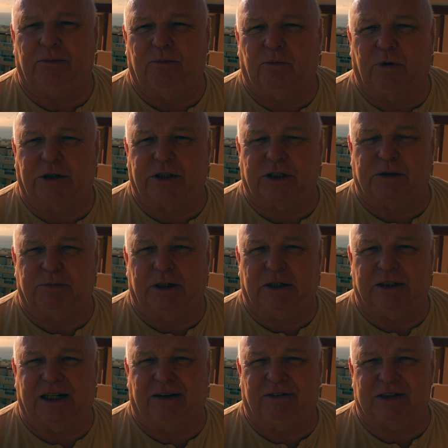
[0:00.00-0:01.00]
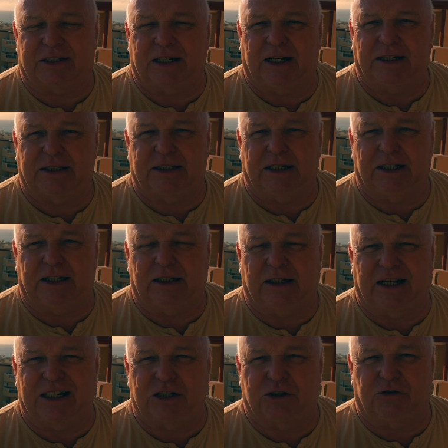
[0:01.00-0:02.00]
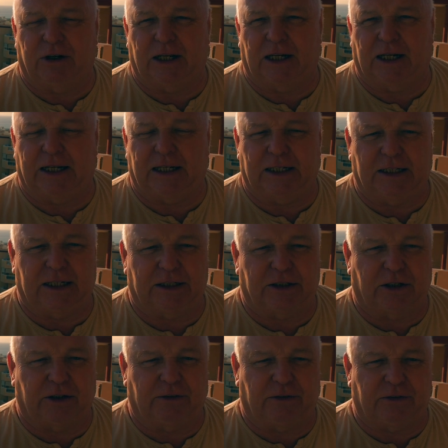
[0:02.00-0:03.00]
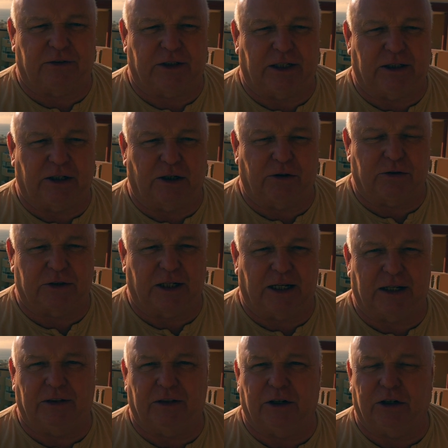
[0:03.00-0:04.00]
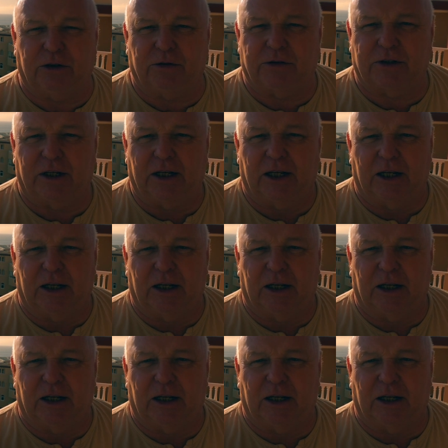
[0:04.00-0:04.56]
which has been devastating Israel lately. I don't know if you've seen those, that in the news.